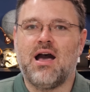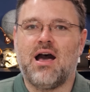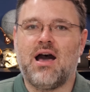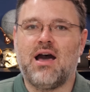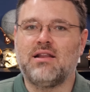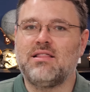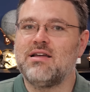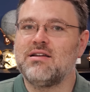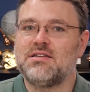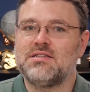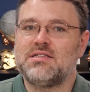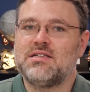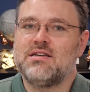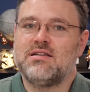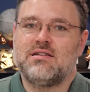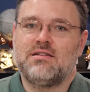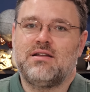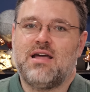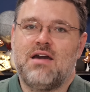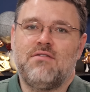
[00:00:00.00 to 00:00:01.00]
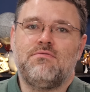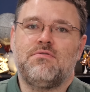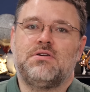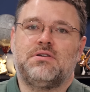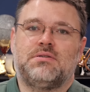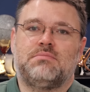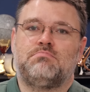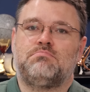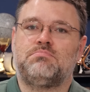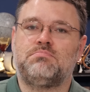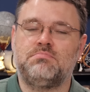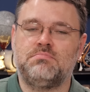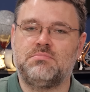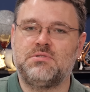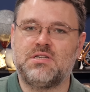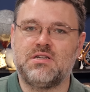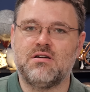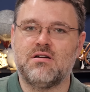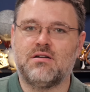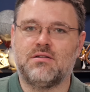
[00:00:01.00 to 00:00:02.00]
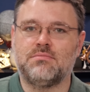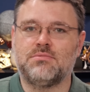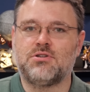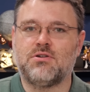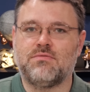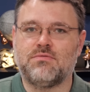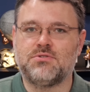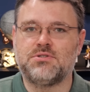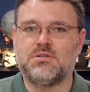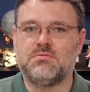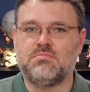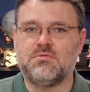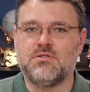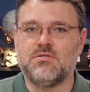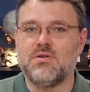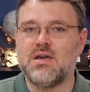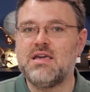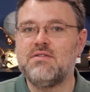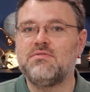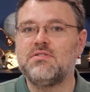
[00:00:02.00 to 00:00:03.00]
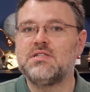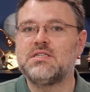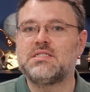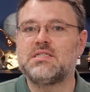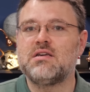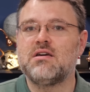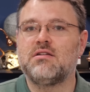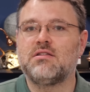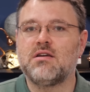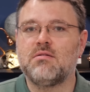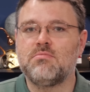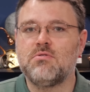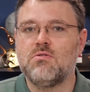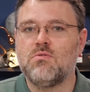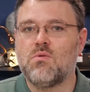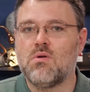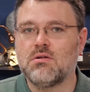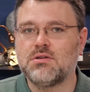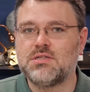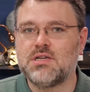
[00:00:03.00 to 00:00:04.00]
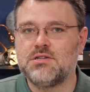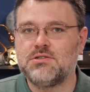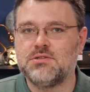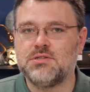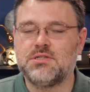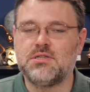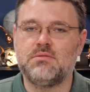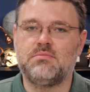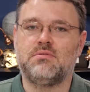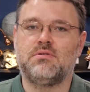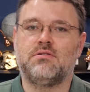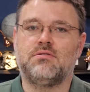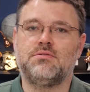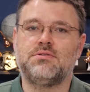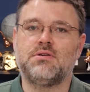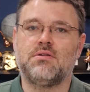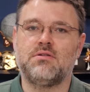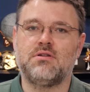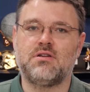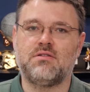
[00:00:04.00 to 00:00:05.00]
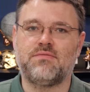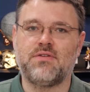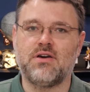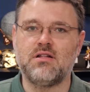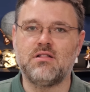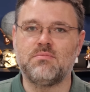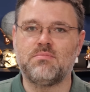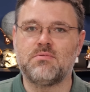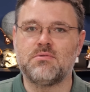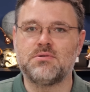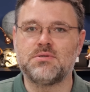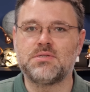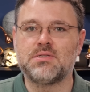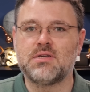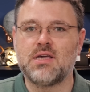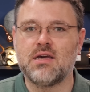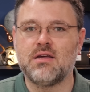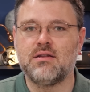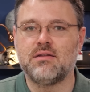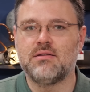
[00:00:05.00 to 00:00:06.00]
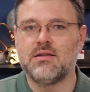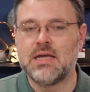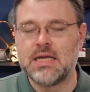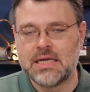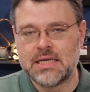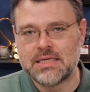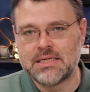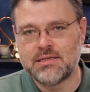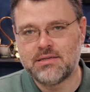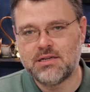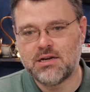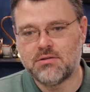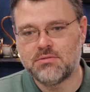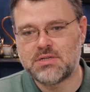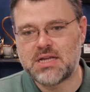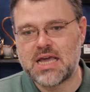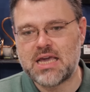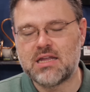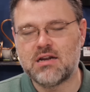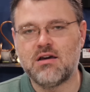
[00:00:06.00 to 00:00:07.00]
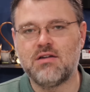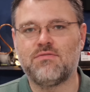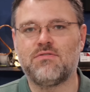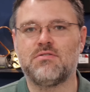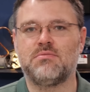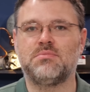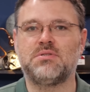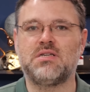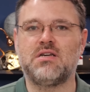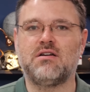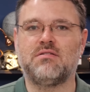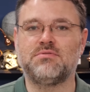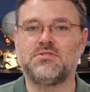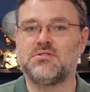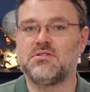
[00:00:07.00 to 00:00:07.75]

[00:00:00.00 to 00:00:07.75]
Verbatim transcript: I'd like to see it in every Xeon server CPU, even the Xeon W workstation CPU, so that developers can you know, take it on for themselves.